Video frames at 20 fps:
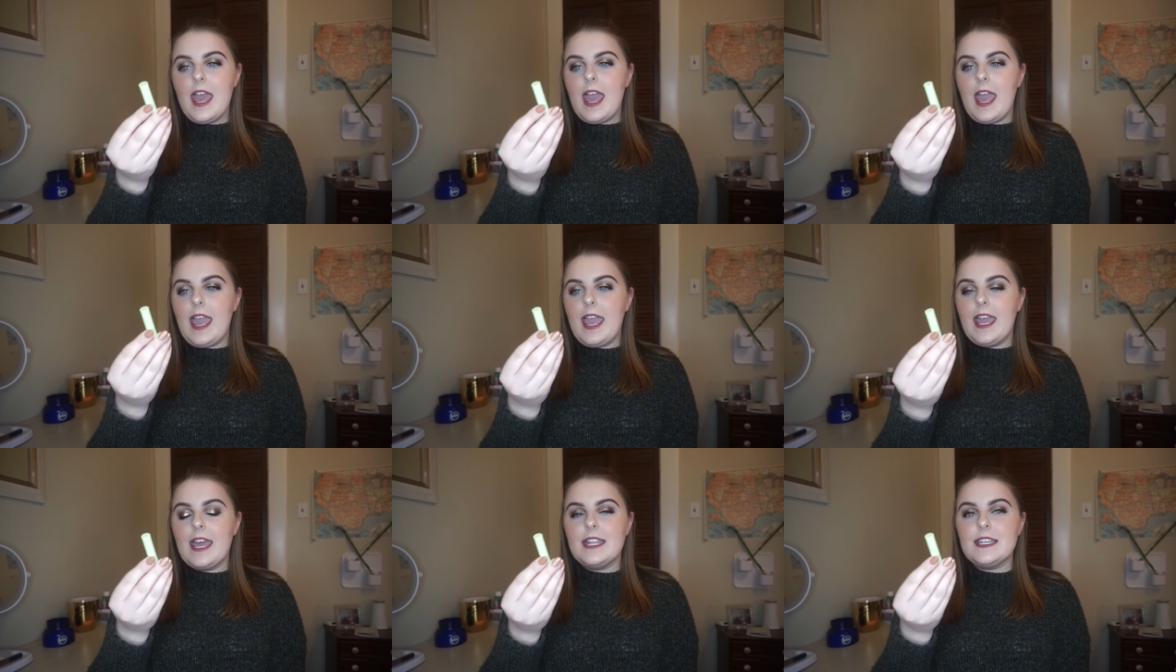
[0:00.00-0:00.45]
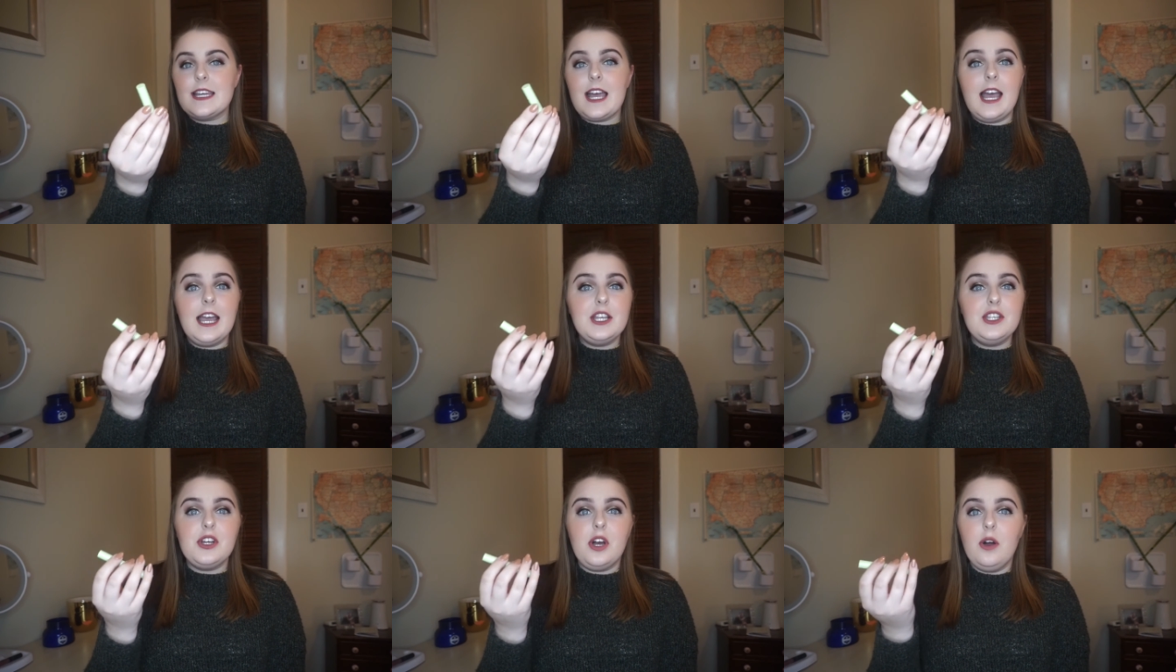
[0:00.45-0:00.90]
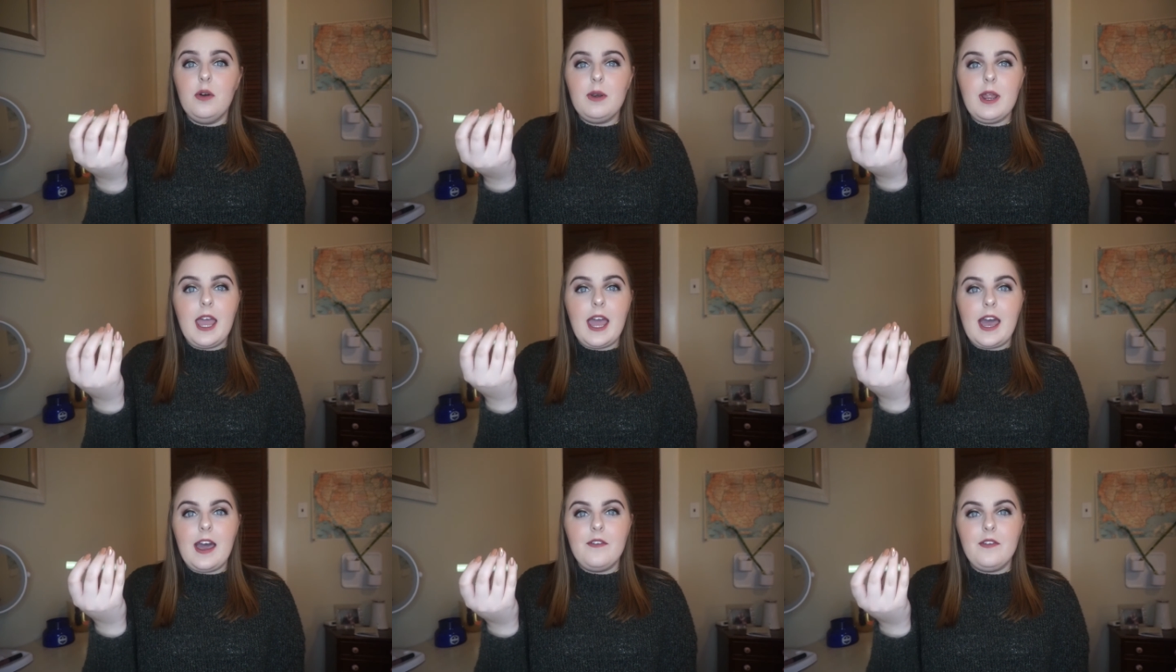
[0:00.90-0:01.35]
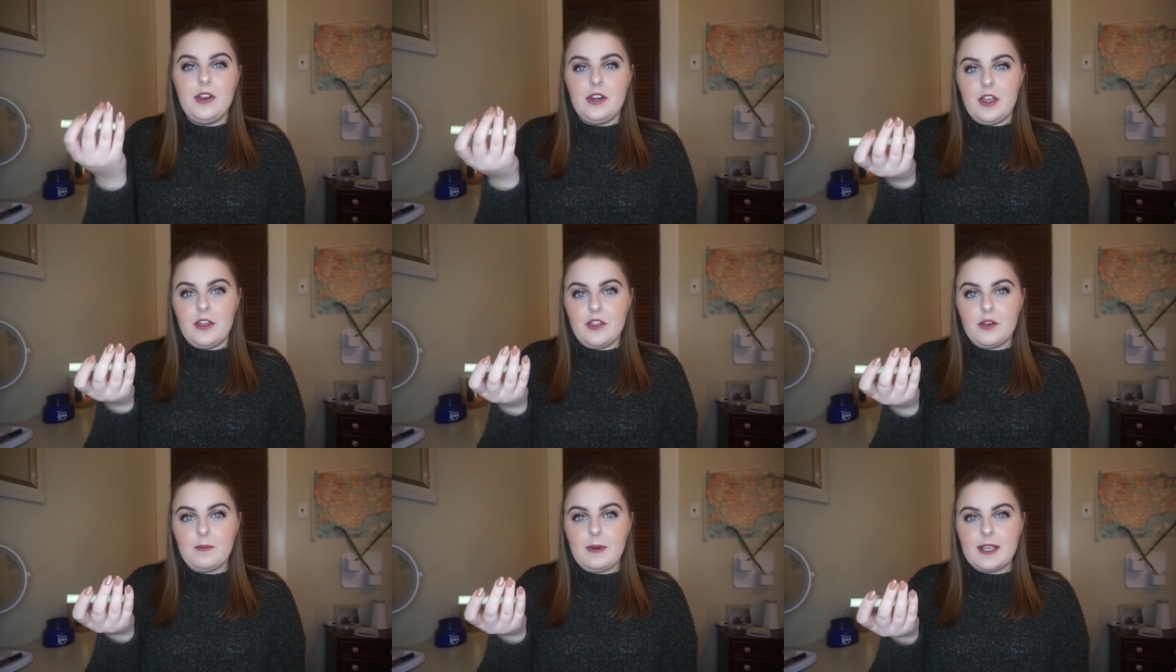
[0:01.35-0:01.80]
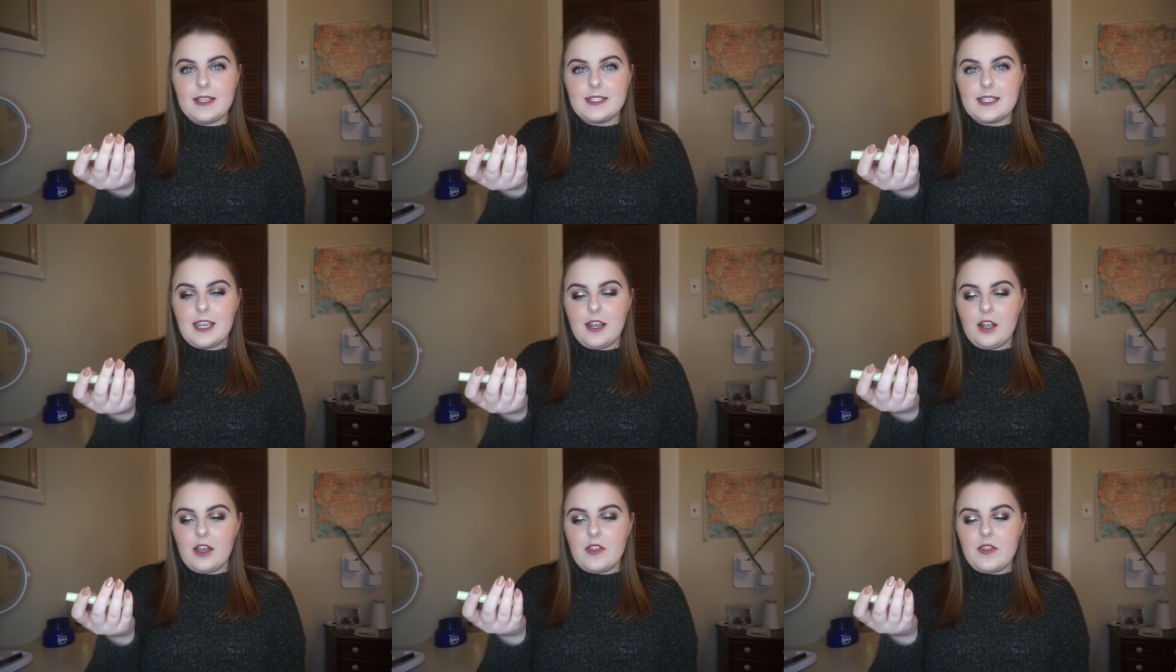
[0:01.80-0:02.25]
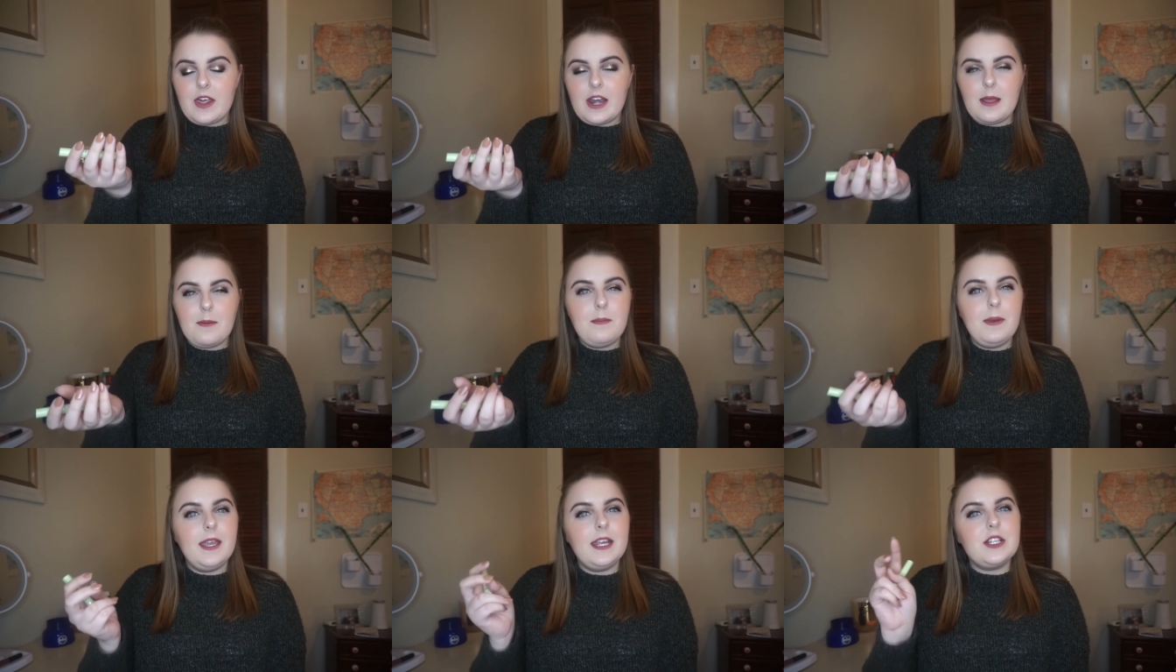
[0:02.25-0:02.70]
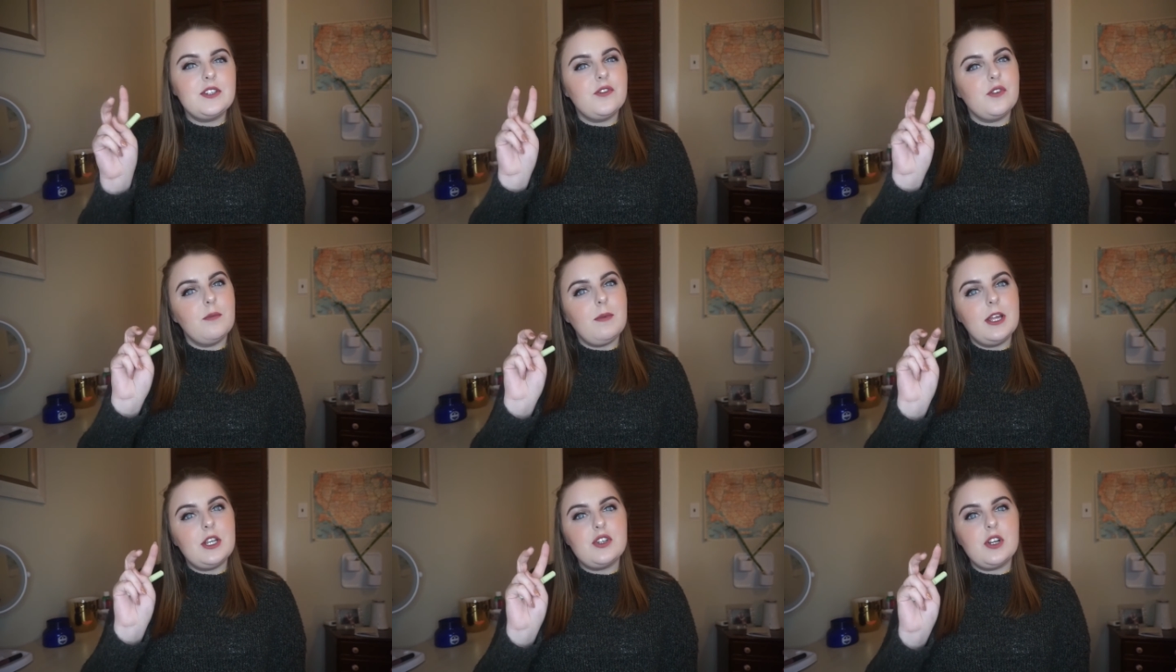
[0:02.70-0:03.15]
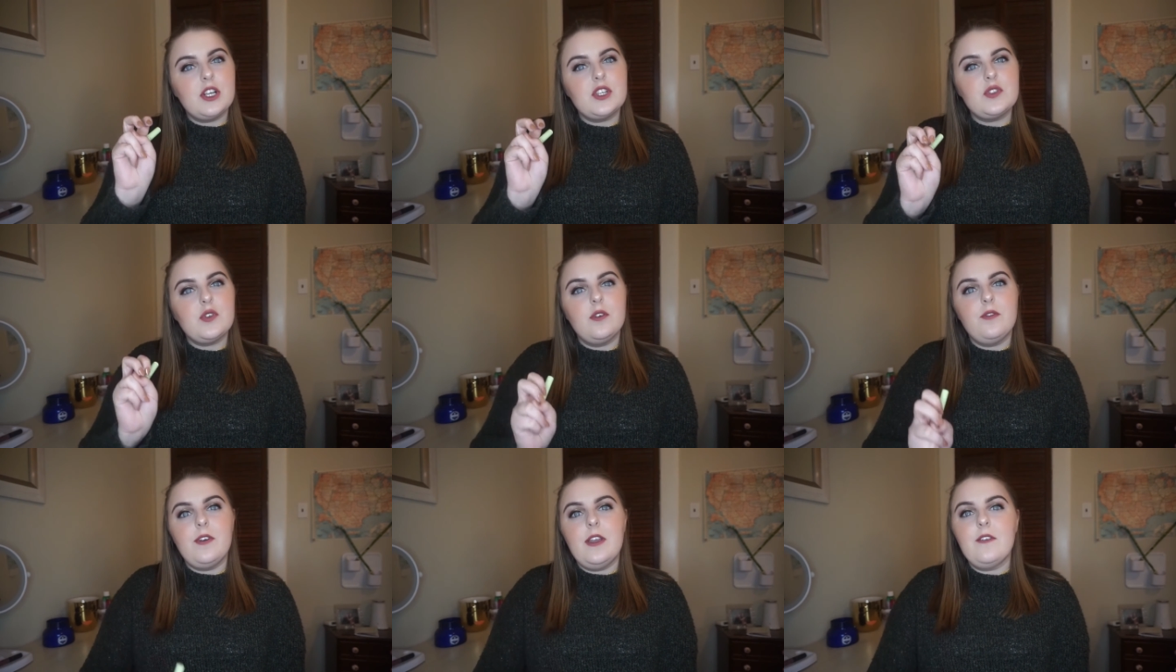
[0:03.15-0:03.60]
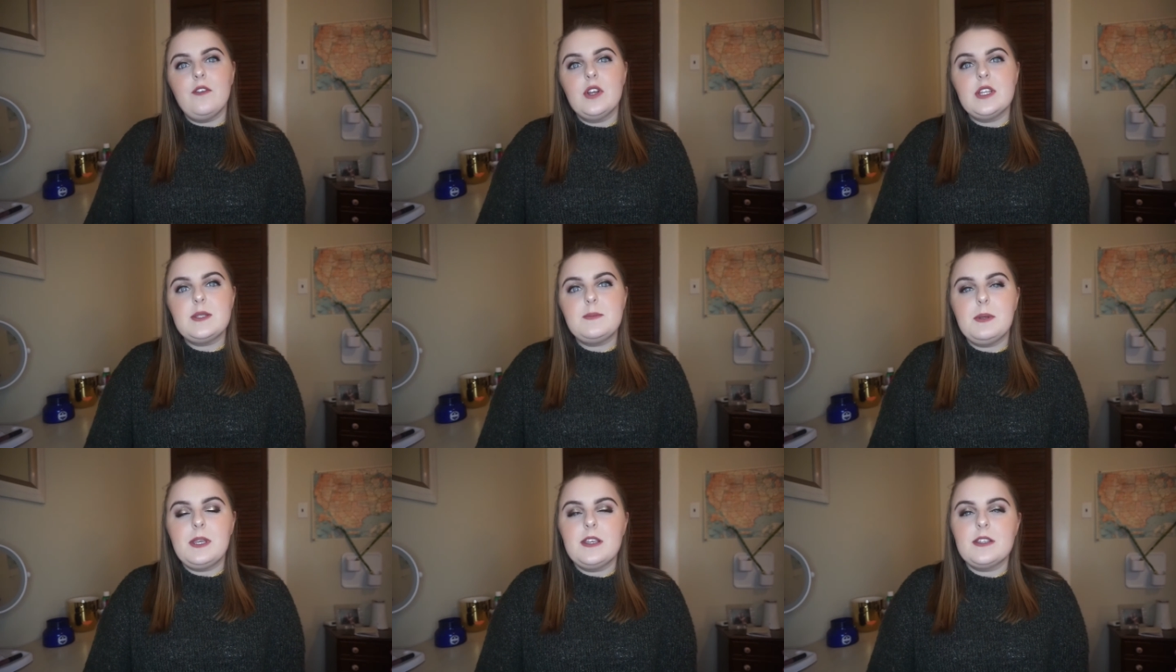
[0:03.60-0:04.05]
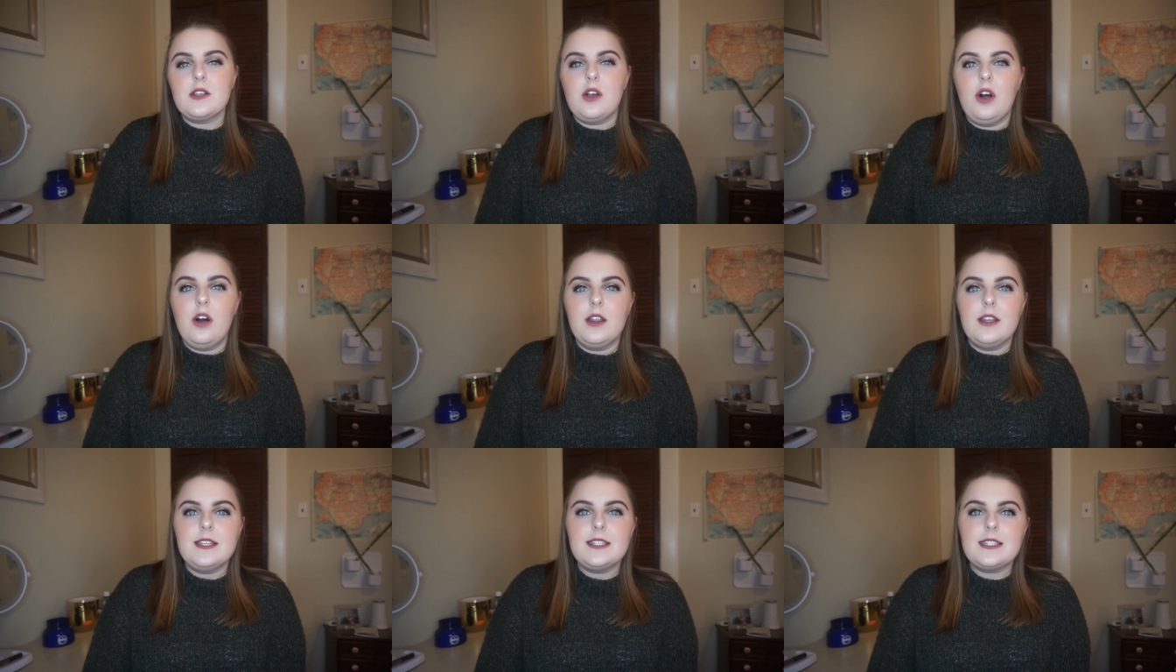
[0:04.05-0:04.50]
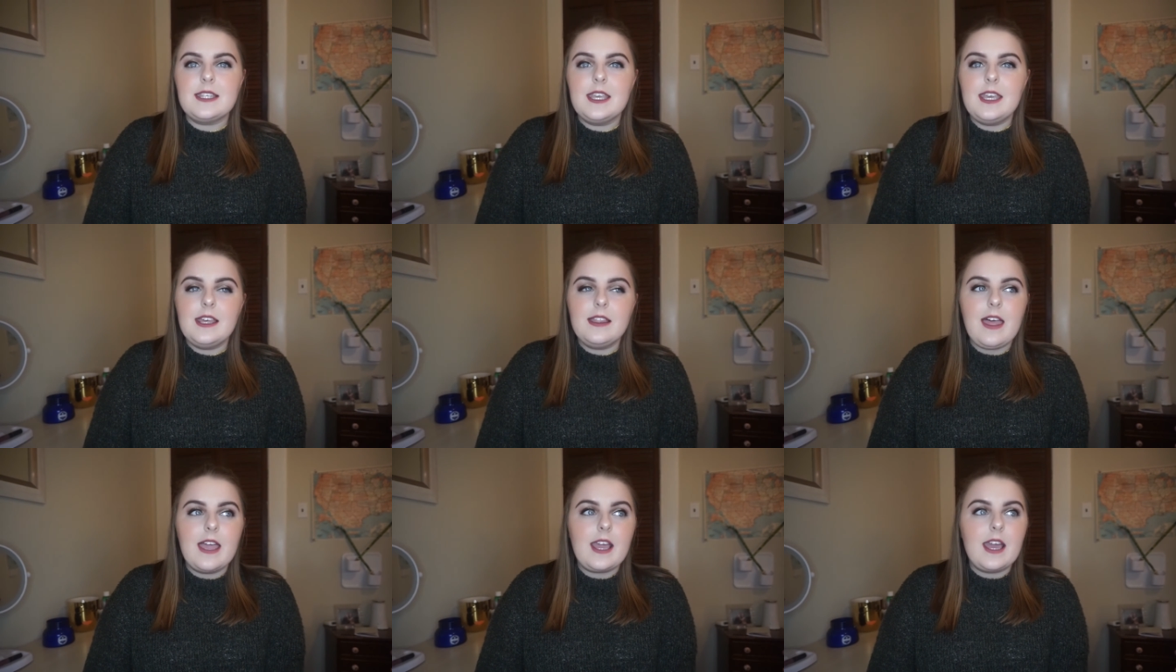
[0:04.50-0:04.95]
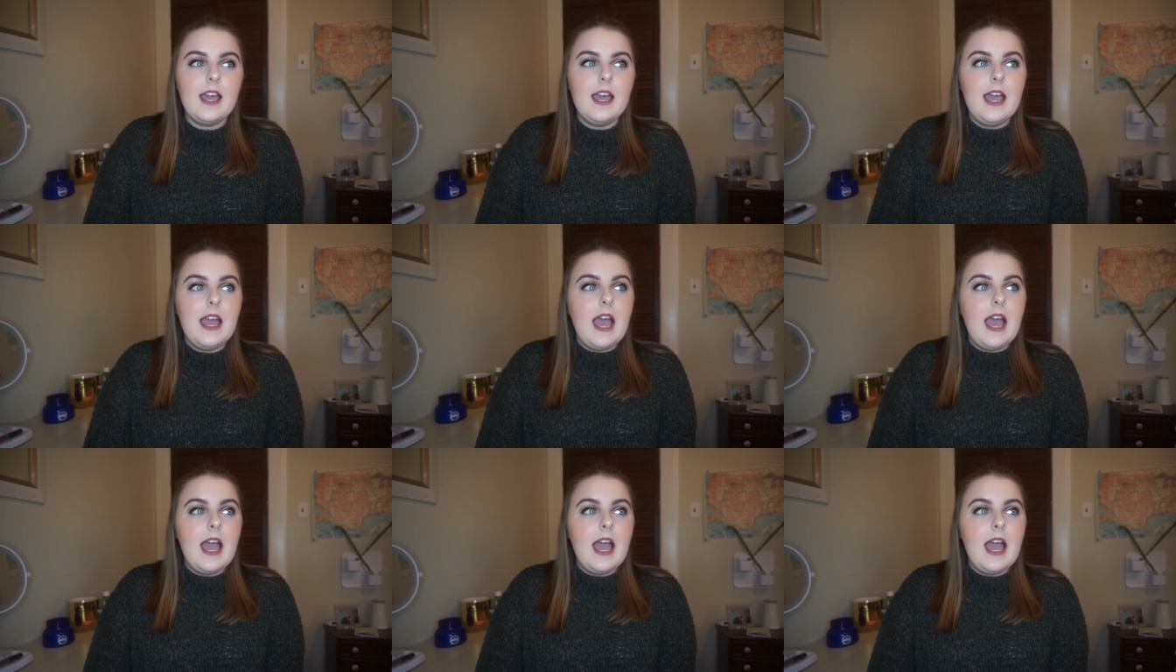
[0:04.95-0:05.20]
And I don't have another mascara that I picked for my drugstore favorites because honestly, like,